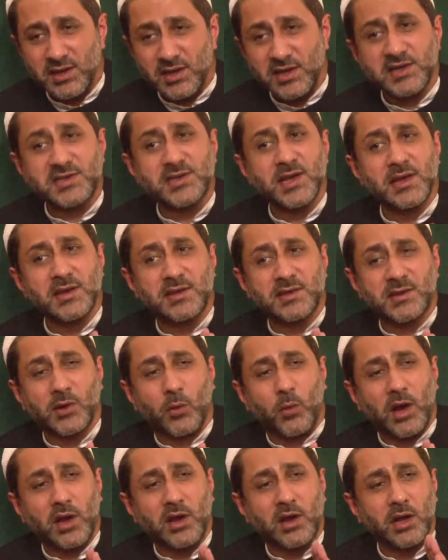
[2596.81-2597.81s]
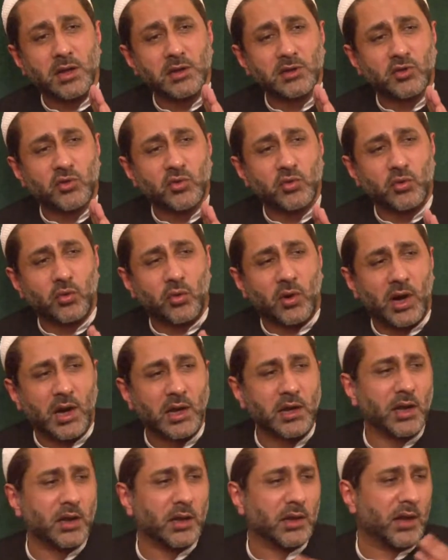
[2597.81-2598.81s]
he said, Tawakkaltu
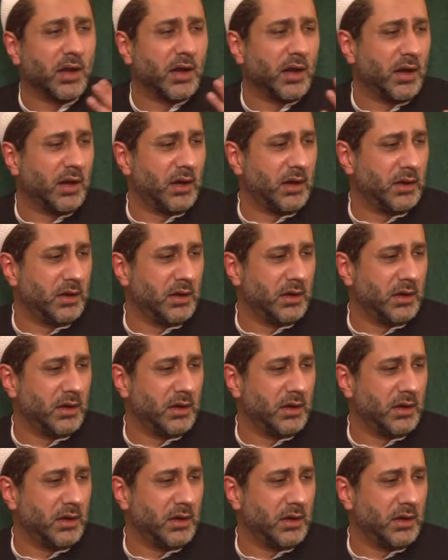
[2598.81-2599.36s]
ala Allah.